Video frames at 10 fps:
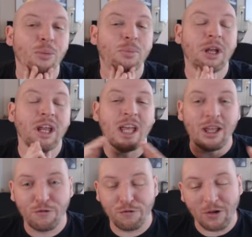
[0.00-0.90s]
But
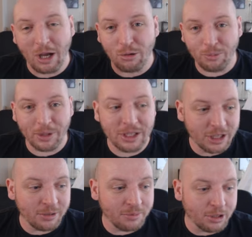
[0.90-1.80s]
if our B
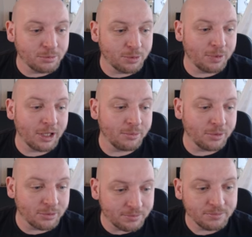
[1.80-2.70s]
team becomes
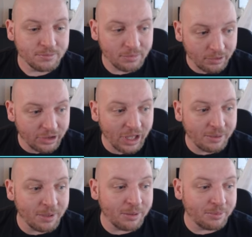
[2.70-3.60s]
playable,
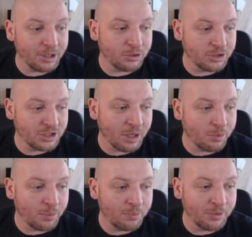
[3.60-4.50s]
then maybe he could step
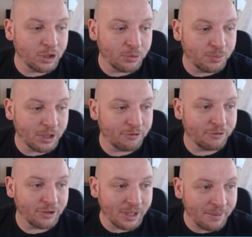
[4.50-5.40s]
up and be a good player
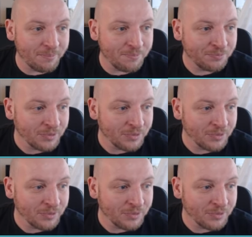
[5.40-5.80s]
for them.